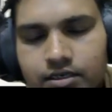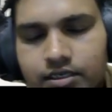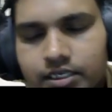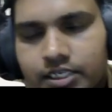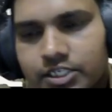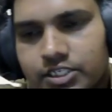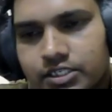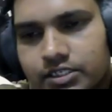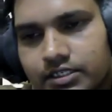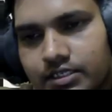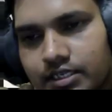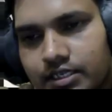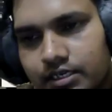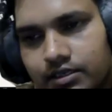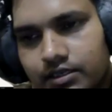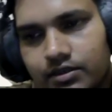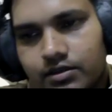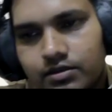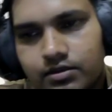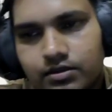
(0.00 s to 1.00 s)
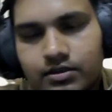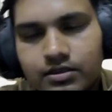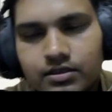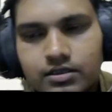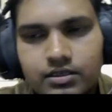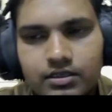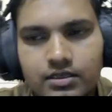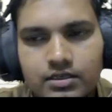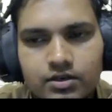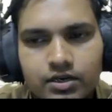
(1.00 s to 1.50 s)
teachers and the
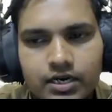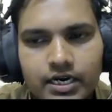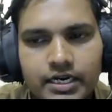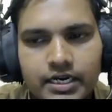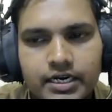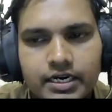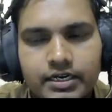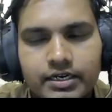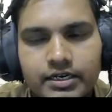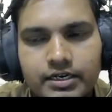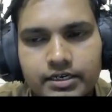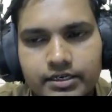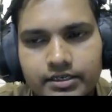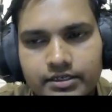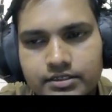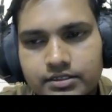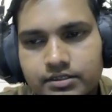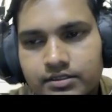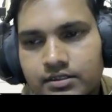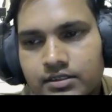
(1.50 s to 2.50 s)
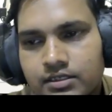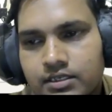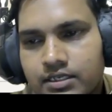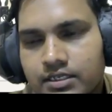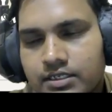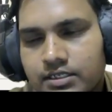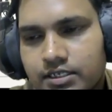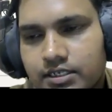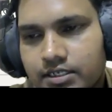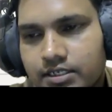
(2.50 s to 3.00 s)
content creators.
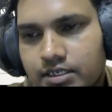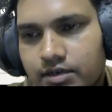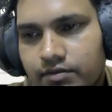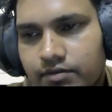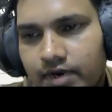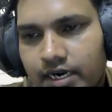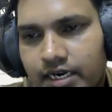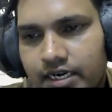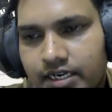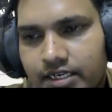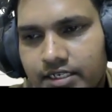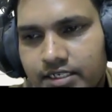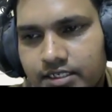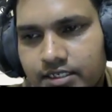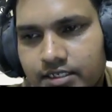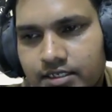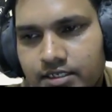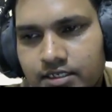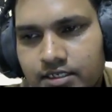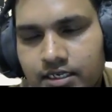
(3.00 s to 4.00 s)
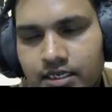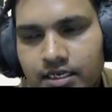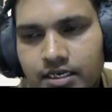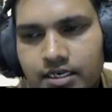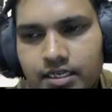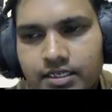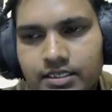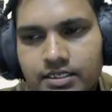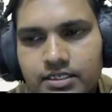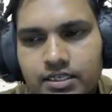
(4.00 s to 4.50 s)
System-wide nudges.
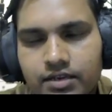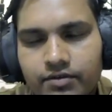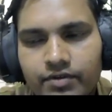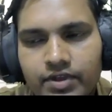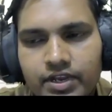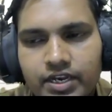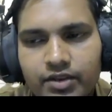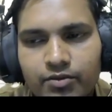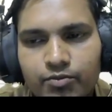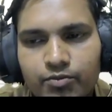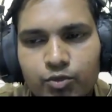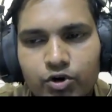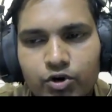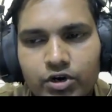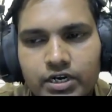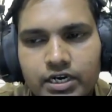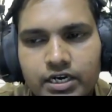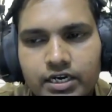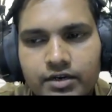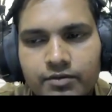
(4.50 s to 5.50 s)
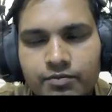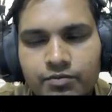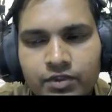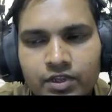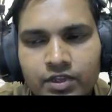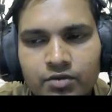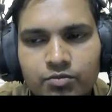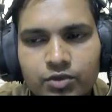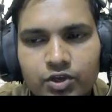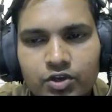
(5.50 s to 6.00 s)
Nudges are very important
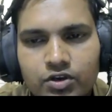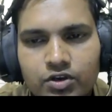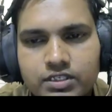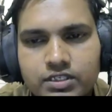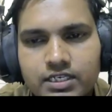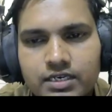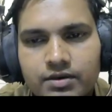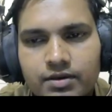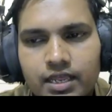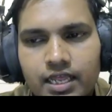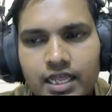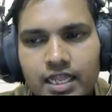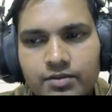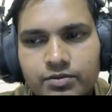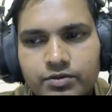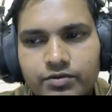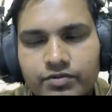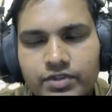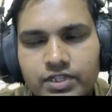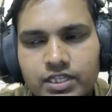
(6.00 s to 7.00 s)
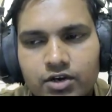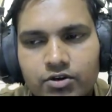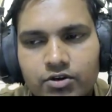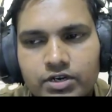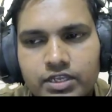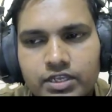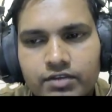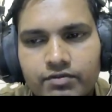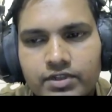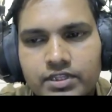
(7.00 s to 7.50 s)
because it helps without
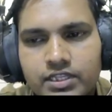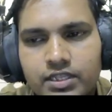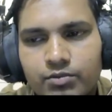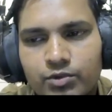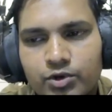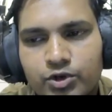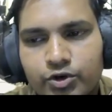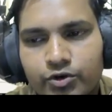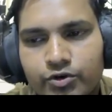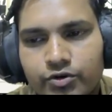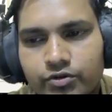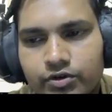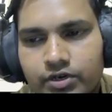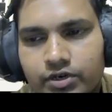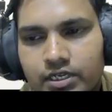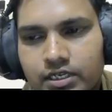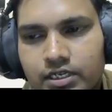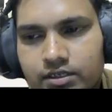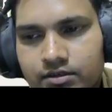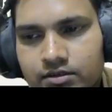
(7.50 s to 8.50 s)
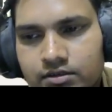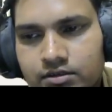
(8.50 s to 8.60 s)
giving them the tutorial.